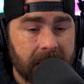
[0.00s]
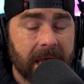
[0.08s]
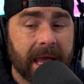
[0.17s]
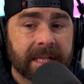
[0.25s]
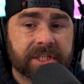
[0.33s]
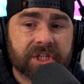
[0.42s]

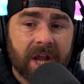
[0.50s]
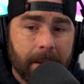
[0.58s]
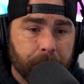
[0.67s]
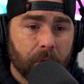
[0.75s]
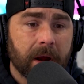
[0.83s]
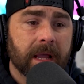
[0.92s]
And
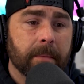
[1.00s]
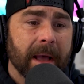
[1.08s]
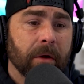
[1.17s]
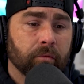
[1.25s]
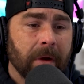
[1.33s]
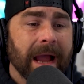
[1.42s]
stop worrying
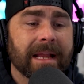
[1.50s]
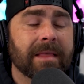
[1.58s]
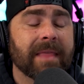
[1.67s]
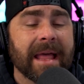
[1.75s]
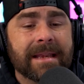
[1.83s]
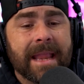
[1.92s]
about writing
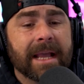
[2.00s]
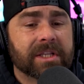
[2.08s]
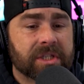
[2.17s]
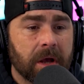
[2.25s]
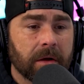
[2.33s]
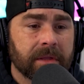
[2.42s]
that next
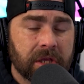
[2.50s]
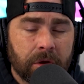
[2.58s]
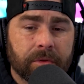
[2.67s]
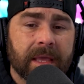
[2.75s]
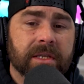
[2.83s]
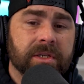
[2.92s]
song that you
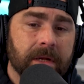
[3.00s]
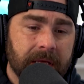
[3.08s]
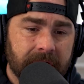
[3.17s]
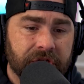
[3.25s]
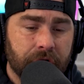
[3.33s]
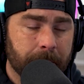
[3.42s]
think is going to
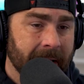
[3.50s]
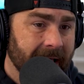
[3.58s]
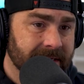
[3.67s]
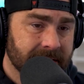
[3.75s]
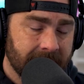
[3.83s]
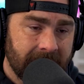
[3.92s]
get you
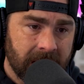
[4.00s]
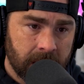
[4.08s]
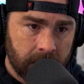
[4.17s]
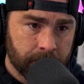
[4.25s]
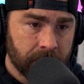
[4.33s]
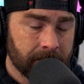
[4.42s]
past the
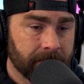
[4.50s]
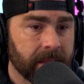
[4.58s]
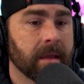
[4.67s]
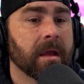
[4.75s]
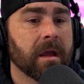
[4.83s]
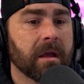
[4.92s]
gatekeeper.
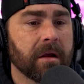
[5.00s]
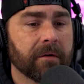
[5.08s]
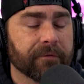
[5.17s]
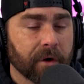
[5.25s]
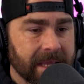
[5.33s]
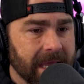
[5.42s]

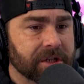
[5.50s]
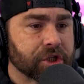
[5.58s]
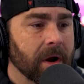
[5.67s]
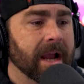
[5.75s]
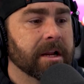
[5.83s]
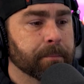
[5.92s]
Forget
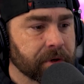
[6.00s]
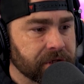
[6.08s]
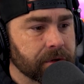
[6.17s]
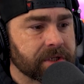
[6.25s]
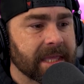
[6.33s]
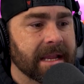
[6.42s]
trying to
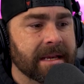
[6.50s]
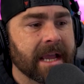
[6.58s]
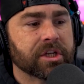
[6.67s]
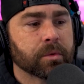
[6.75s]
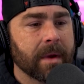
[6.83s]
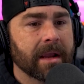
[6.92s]
produce that
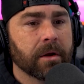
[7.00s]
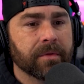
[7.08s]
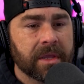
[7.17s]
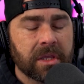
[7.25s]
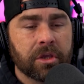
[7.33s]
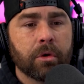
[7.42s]
next record
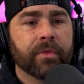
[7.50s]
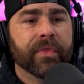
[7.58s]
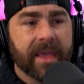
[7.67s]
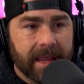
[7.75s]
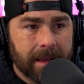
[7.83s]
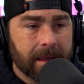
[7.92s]
that you
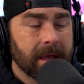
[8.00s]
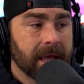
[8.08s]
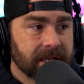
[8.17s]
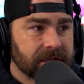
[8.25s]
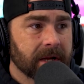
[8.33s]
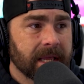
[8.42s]
think
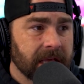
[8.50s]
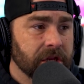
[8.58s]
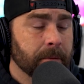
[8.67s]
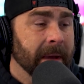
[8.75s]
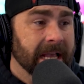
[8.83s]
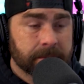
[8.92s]
is going to get
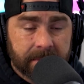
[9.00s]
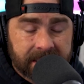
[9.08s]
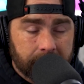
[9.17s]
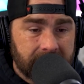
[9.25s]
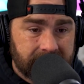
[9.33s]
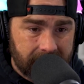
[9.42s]
you past, because
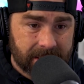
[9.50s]
I'm going to tell you